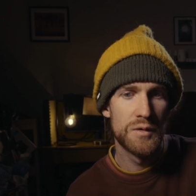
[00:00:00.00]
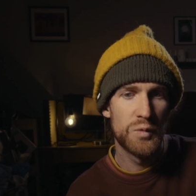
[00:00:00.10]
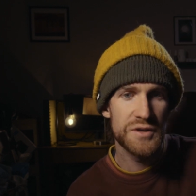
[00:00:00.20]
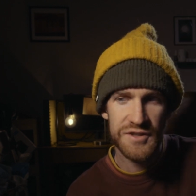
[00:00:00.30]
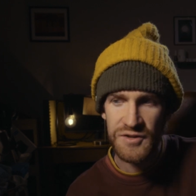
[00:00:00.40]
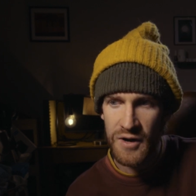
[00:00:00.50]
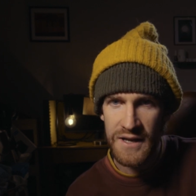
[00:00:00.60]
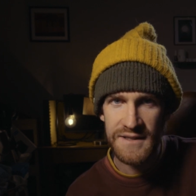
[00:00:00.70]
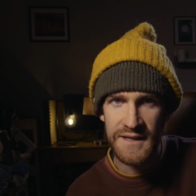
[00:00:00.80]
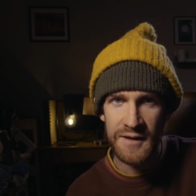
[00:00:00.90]
Which is
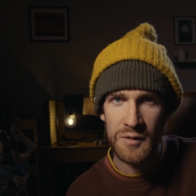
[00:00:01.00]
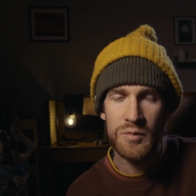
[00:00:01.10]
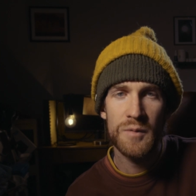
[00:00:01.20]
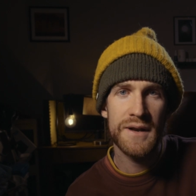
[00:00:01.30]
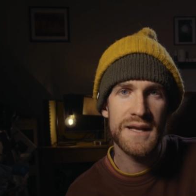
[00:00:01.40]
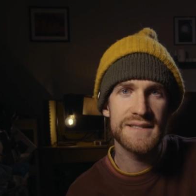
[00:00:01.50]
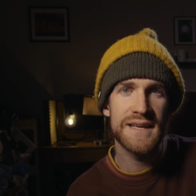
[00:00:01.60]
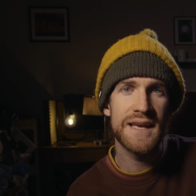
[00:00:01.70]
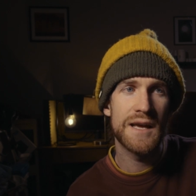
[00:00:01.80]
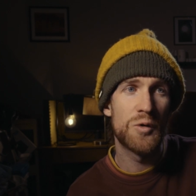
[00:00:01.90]
crazy. Mpho
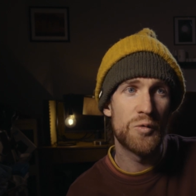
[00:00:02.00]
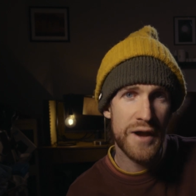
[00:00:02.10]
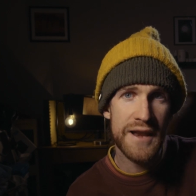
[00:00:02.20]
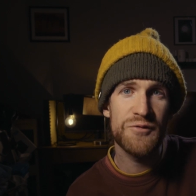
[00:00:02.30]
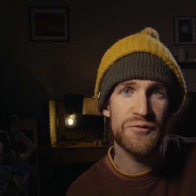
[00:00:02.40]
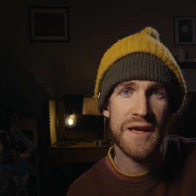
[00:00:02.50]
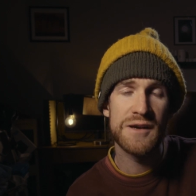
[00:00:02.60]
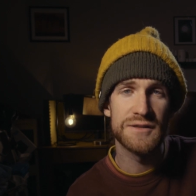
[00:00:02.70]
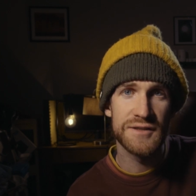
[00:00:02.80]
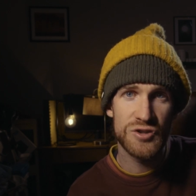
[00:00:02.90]
Phalatse already
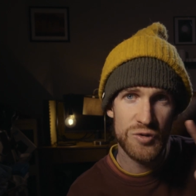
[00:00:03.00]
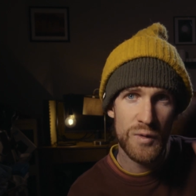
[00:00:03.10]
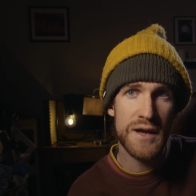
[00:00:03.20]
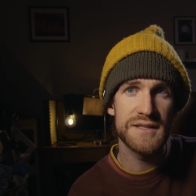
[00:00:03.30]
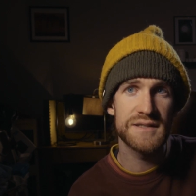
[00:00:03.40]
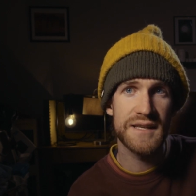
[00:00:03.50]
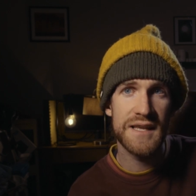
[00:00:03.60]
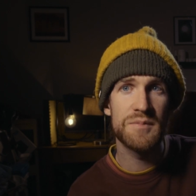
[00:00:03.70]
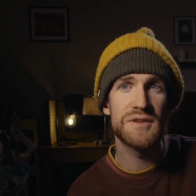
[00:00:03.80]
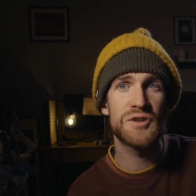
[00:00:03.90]
failed twice to
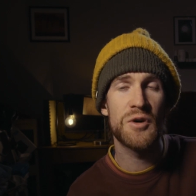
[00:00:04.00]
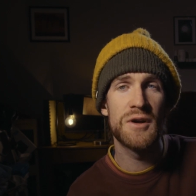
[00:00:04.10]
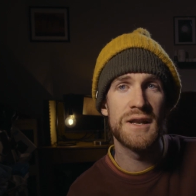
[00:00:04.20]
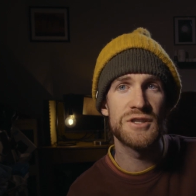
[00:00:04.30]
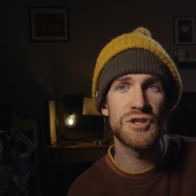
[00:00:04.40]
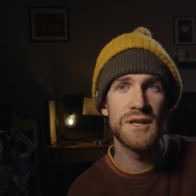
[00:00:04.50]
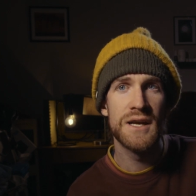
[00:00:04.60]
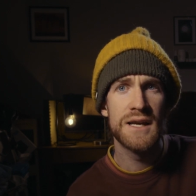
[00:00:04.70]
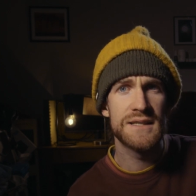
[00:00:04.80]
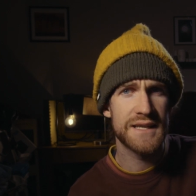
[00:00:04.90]
keep this coalition
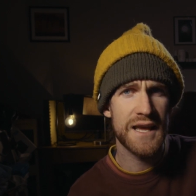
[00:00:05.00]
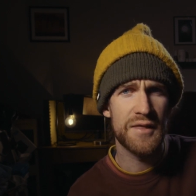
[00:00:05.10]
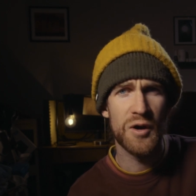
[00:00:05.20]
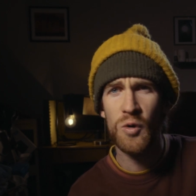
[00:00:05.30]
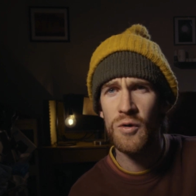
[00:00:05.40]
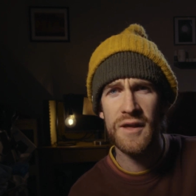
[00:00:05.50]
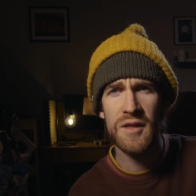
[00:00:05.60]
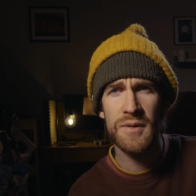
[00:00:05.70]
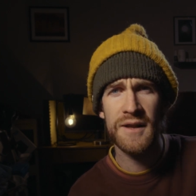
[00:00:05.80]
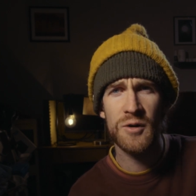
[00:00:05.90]
together. All the other
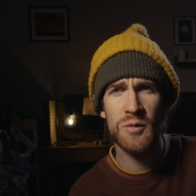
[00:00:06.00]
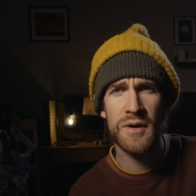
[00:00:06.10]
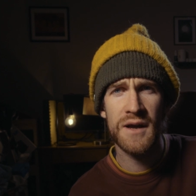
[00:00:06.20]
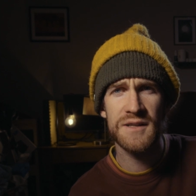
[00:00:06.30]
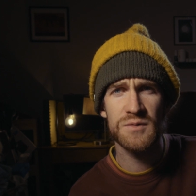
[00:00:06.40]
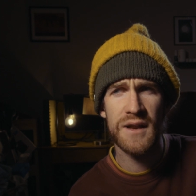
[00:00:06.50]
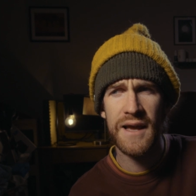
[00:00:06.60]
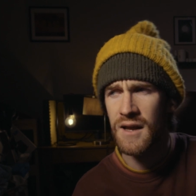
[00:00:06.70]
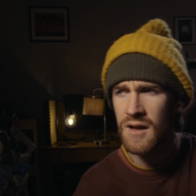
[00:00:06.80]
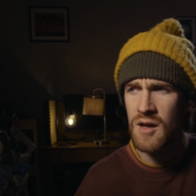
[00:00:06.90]
political parties were
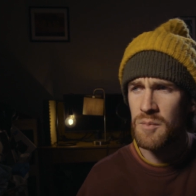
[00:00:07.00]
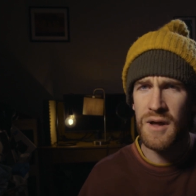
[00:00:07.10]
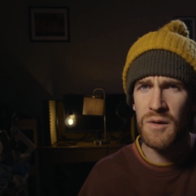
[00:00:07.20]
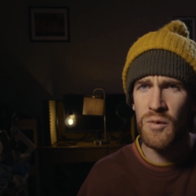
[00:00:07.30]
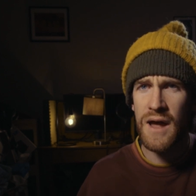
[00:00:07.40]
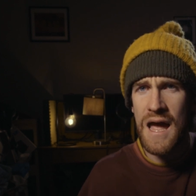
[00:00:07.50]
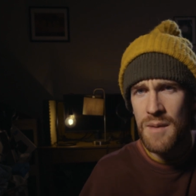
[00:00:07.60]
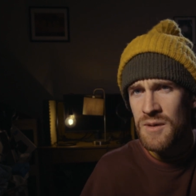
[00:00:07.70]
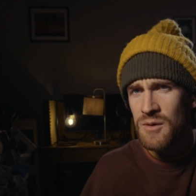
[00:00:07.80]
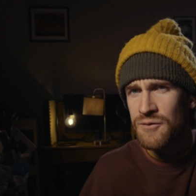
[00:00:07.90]
like, but we're
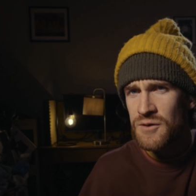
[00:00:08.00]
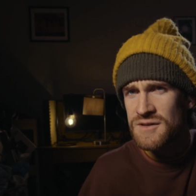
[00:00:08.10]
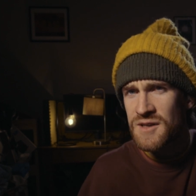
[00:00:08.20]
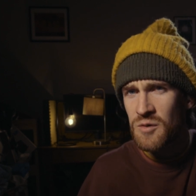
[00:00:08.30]
happy with Mfundzi